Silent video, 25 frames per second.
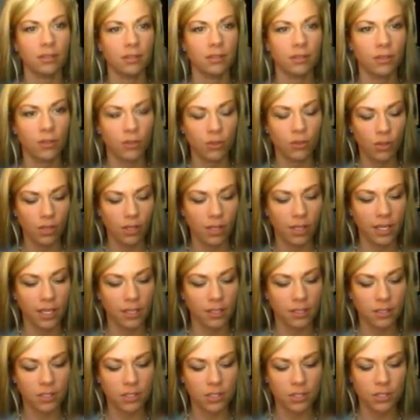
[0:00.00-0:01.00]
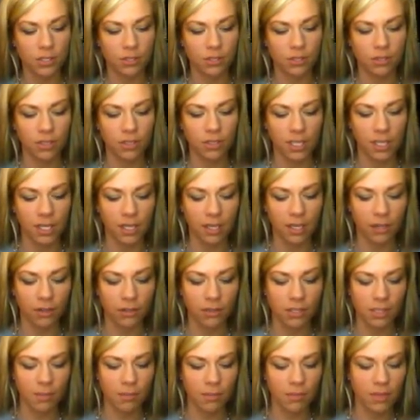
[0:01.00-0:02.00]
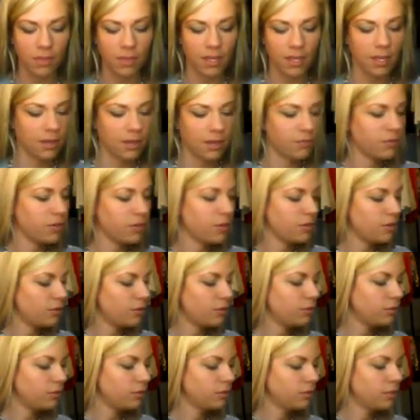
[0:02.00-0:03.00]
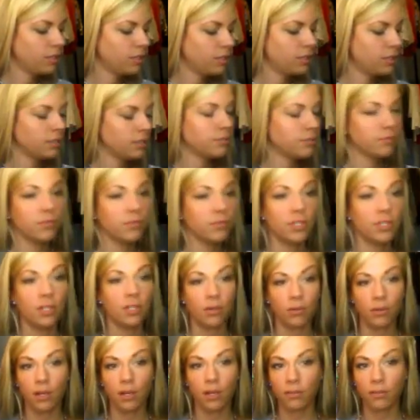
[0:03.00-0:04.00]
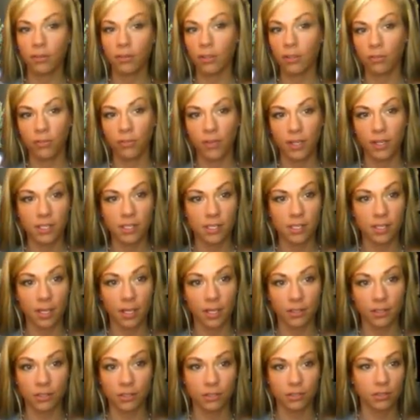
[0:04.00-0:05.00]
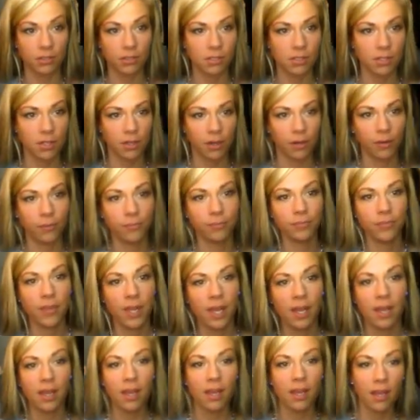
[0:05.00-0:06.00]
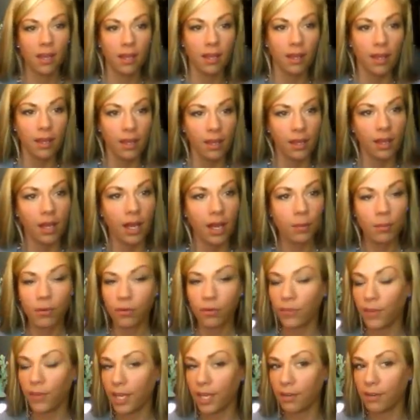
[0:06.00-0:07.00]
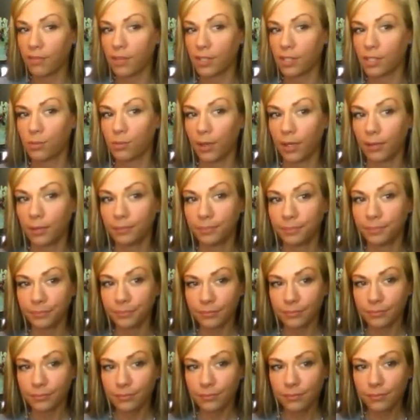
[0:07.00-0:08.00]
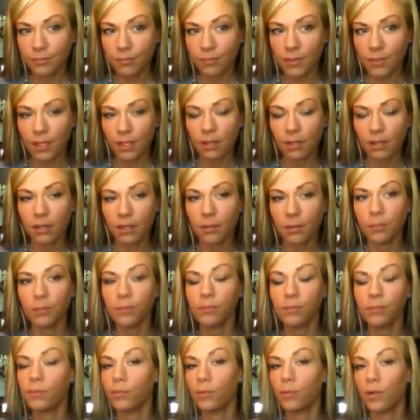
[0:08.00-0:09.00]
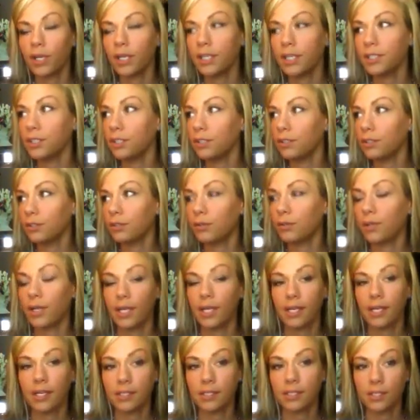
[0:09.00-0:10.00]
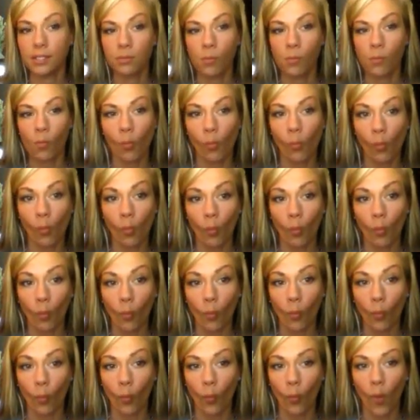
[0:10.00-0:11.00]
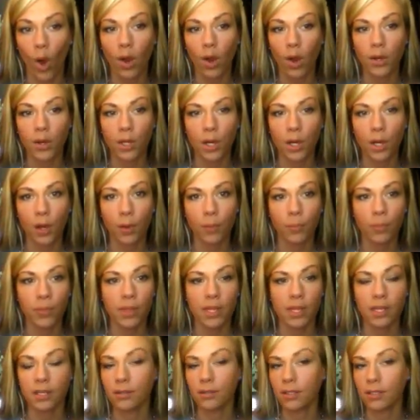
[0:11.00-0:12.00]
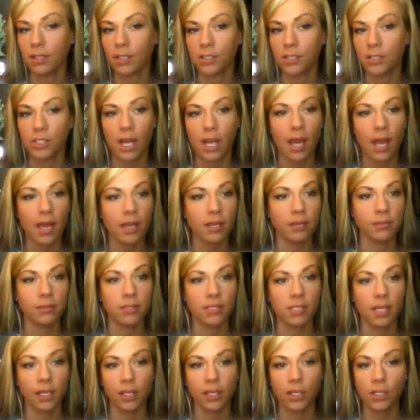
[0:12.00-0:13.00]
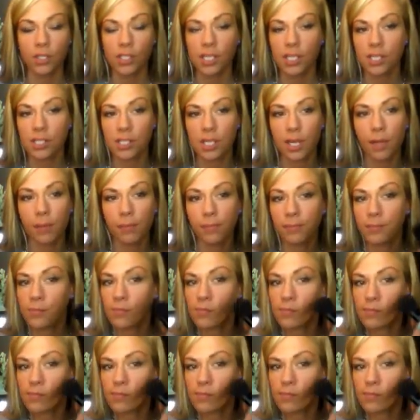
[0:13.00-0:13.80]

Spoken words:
you look like Snooki or something if you, cover your face in that. So, I'm a fan of this one. What I do is, the cliche, suck your cheeks in,